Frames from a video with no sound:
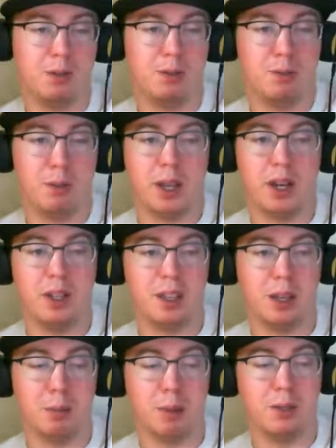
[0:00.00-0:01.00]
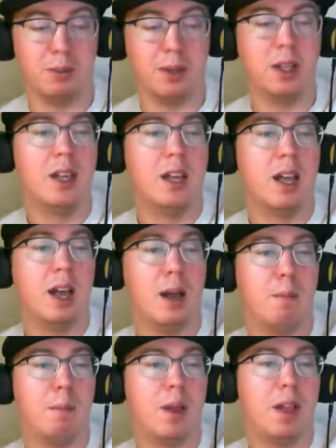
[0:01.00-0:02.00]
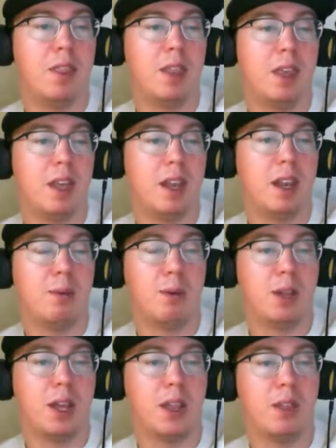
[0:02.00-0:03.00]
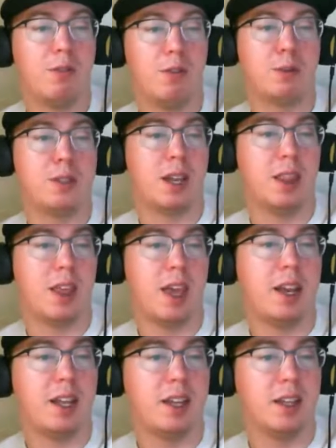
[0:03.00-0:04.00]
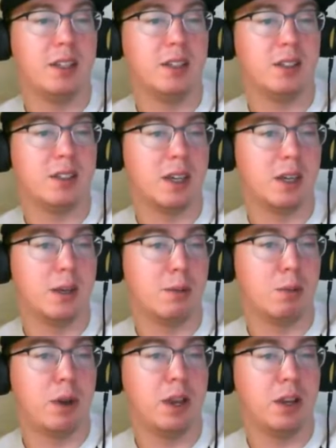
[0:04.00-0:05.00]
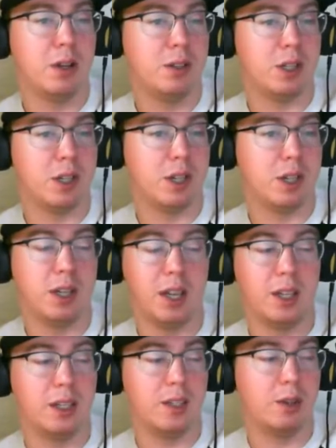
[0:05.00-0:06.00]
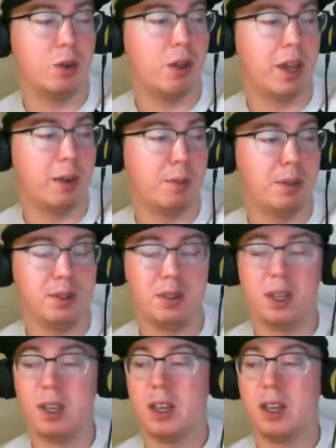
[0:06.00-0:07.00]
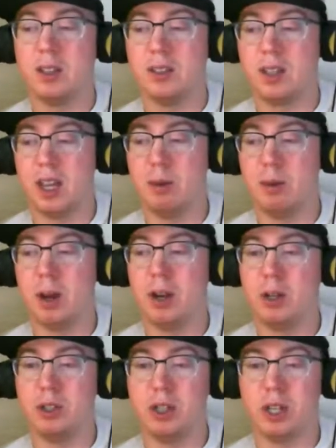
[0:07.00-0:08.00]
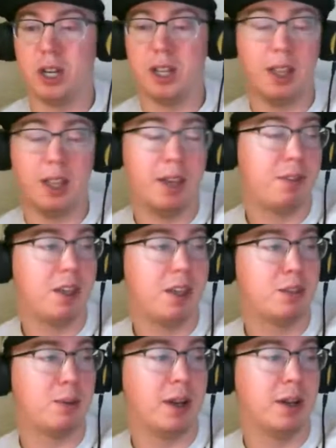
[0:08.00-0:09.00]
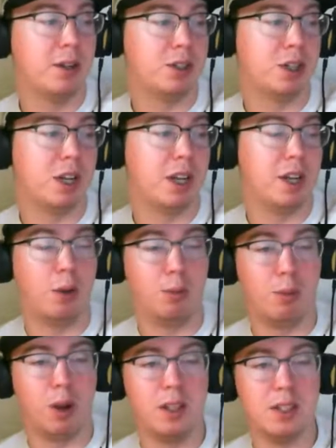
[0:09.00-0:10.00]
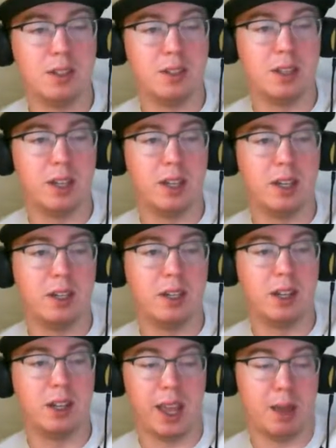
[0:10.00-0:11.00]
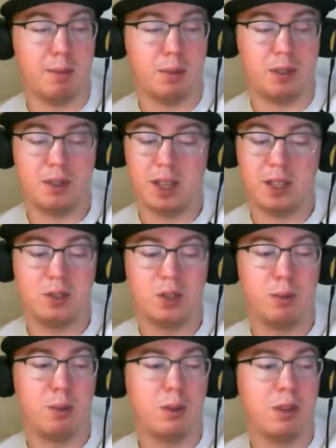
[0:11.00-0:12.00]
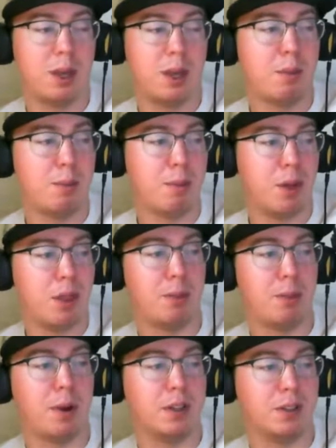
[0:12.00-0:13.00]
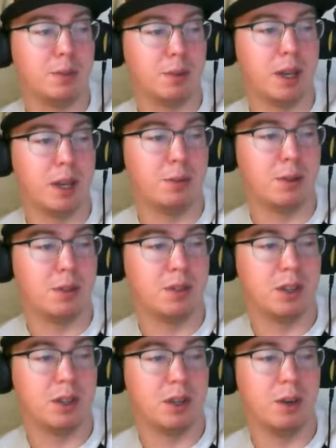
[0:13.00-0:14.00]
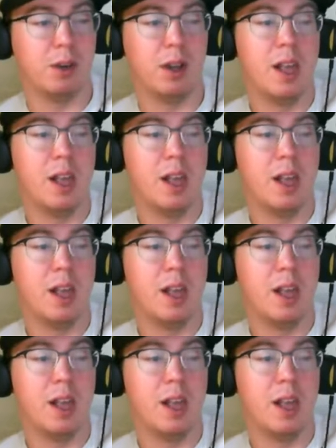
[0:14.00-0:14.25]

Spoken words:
of picking a second baseman. And then I wrote down the flip side of that is Brian Dozier getting Cole Hamels. Because, again, Brian Dozier can hit lefties, Brian Dozier can hit home runs, and Hamels has trouble keeping them all in the park sometimes. So